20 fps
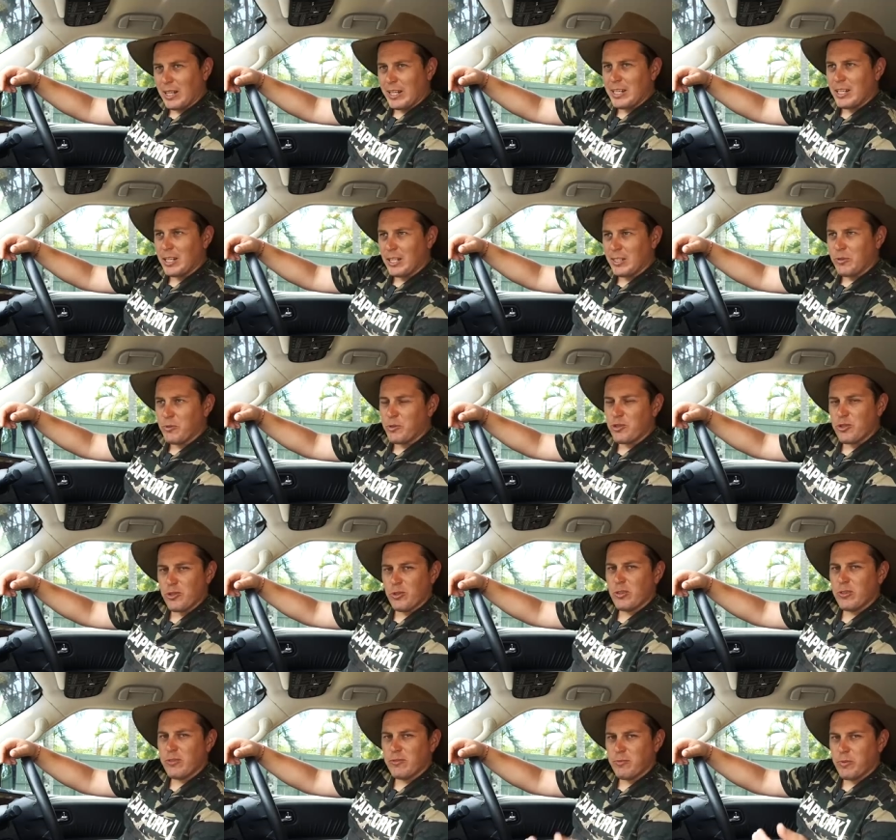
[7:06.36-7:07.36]
legally we
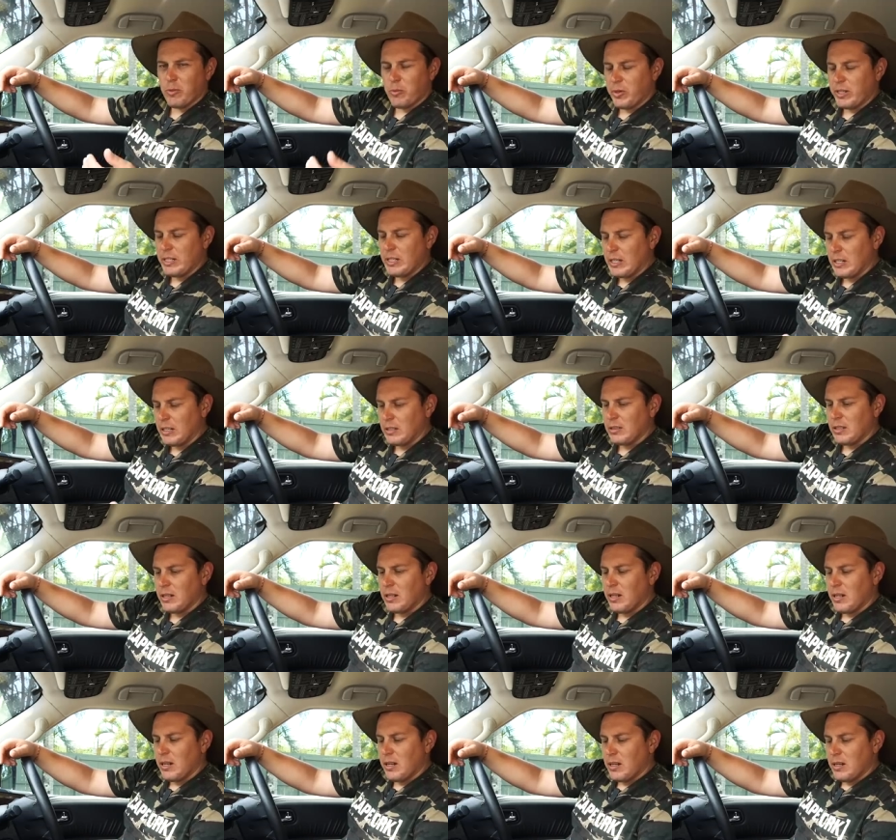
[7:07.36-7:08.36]
should have, but we didn't.
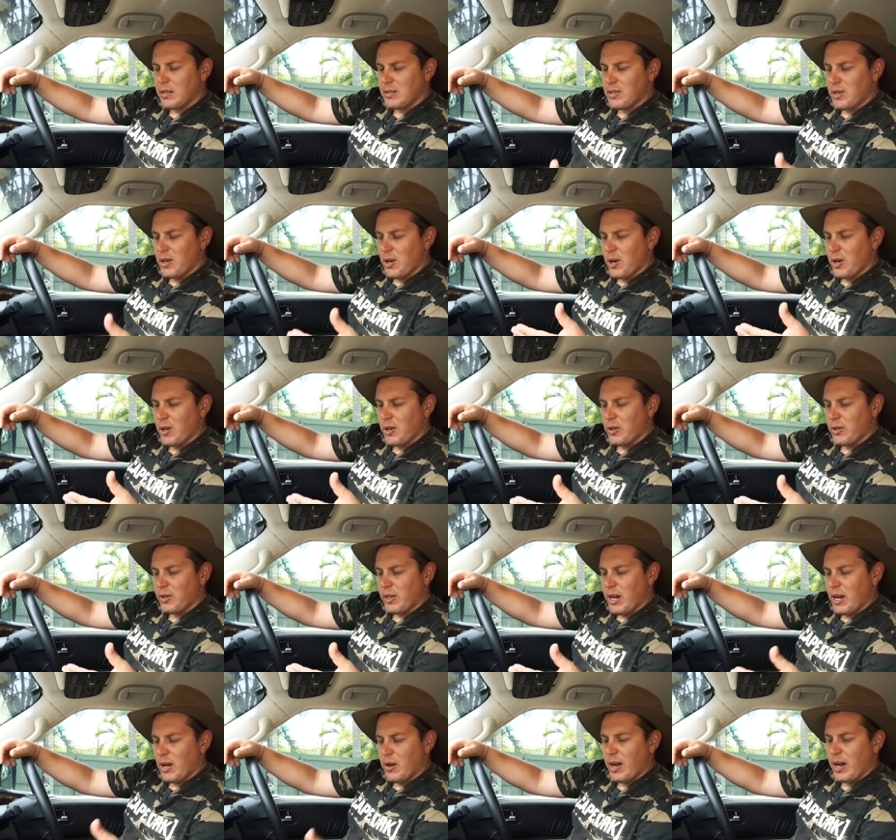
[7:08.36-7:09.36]
So
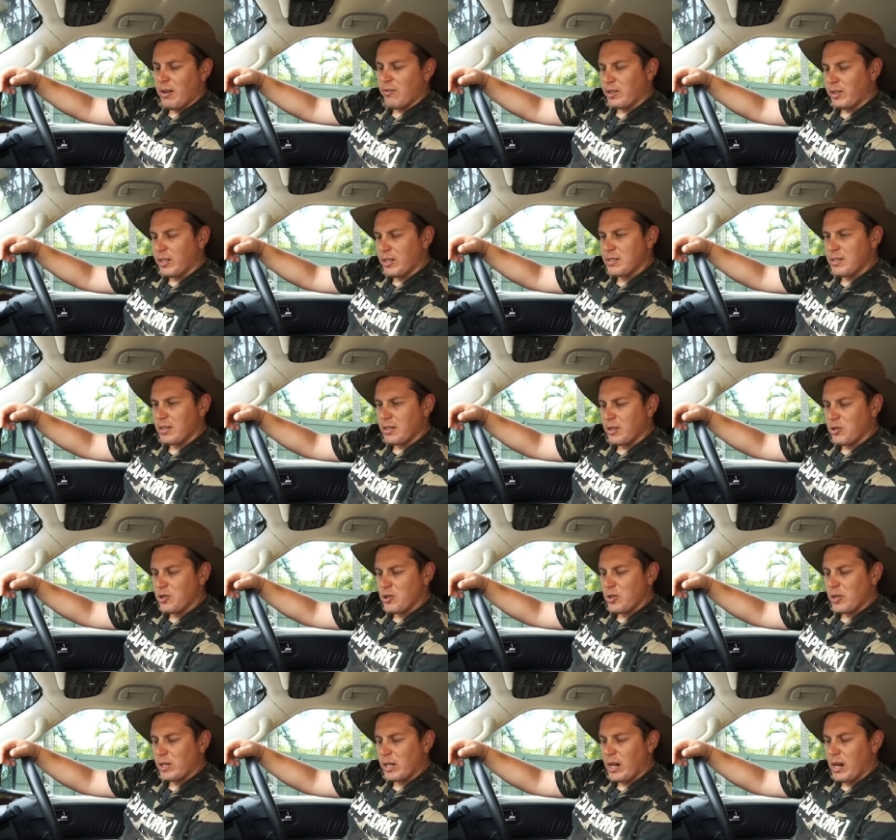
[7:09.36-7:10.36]
now having this in the
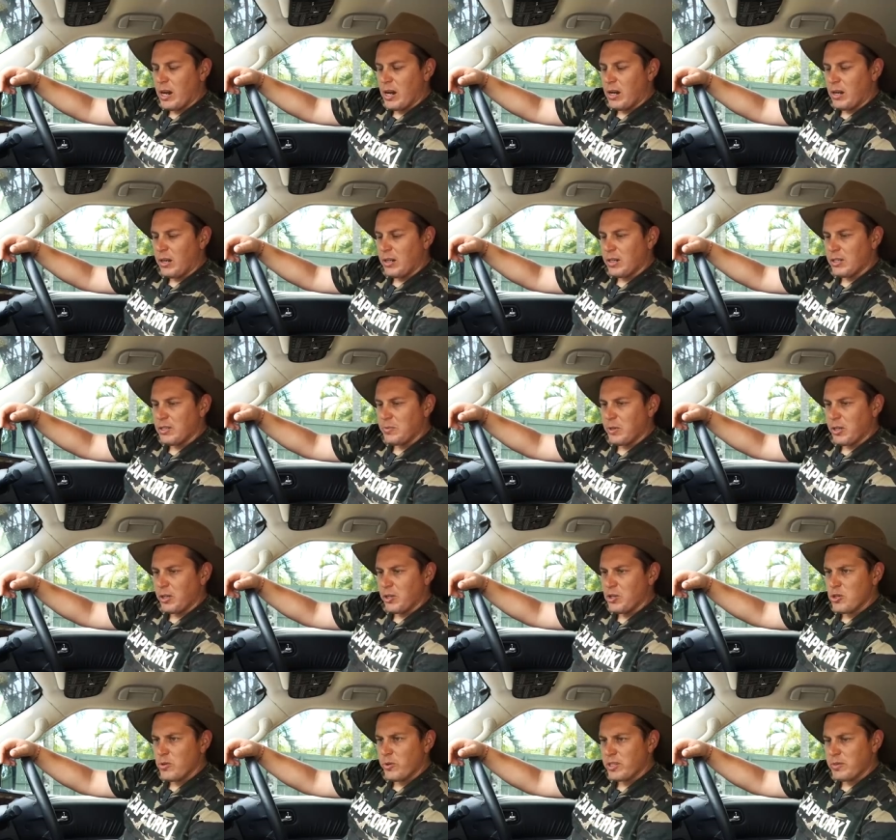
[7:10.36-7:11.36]
new car, it's been a
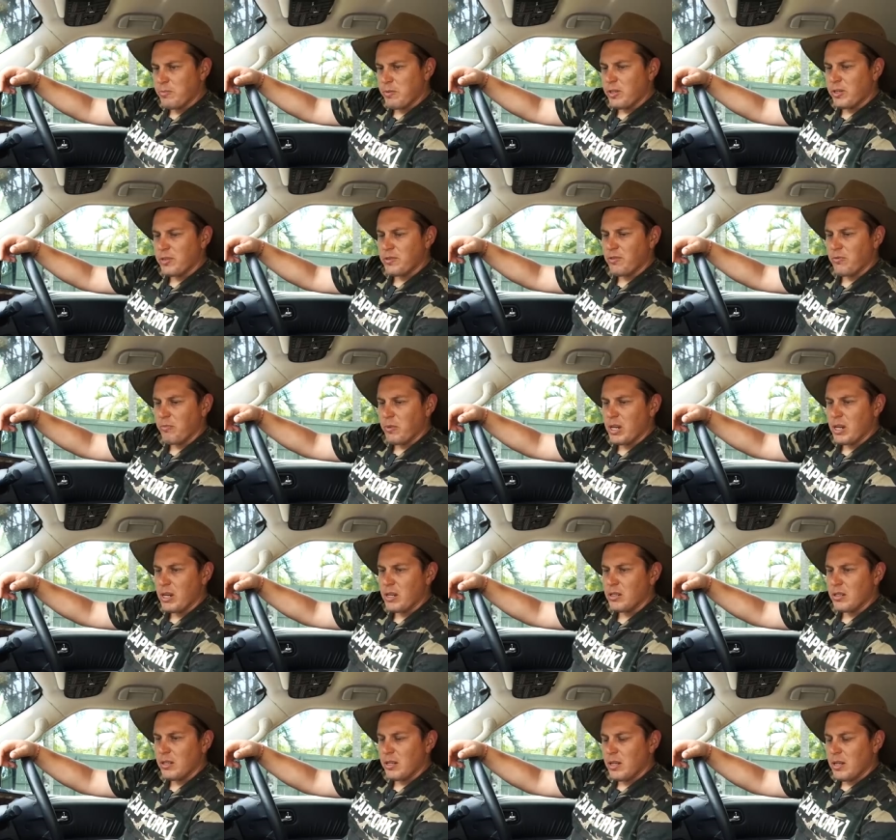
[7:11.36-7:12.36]
new experience for
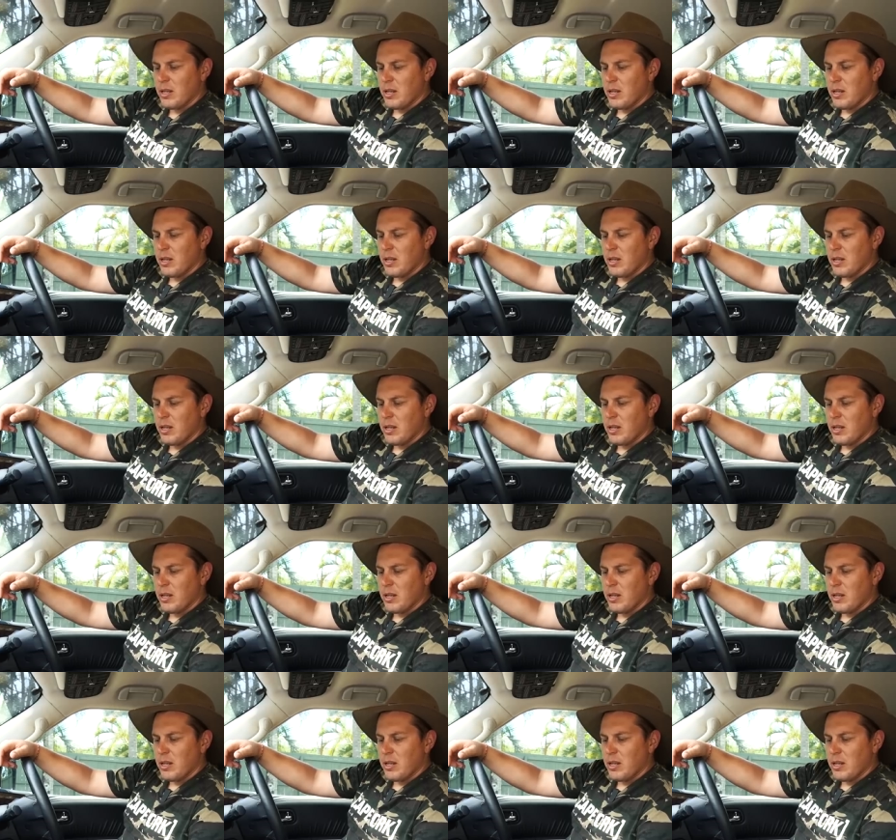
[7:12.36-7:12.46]
me